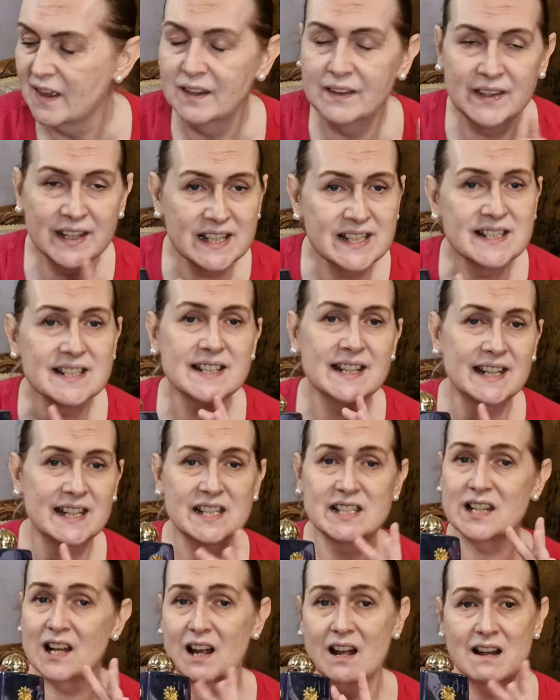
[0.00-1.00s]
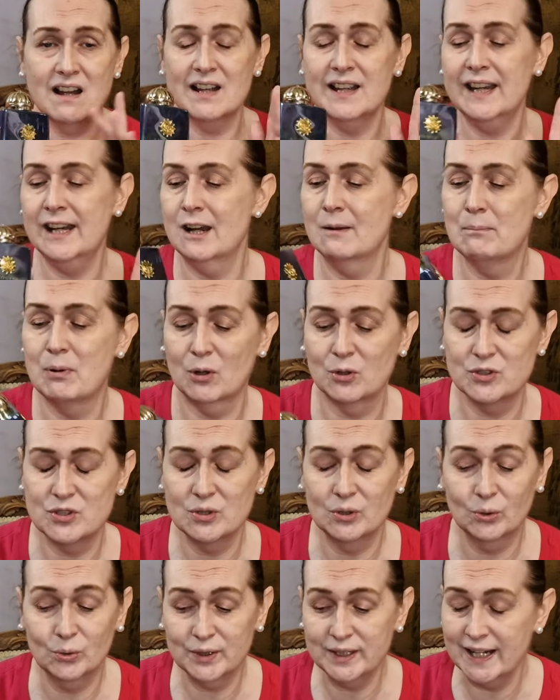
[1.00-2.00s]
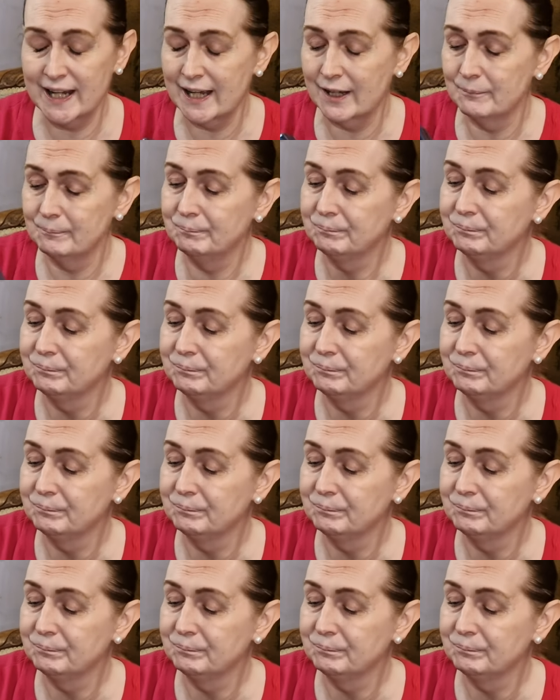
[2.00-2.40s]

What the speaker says: This is her in a bottle, yeah.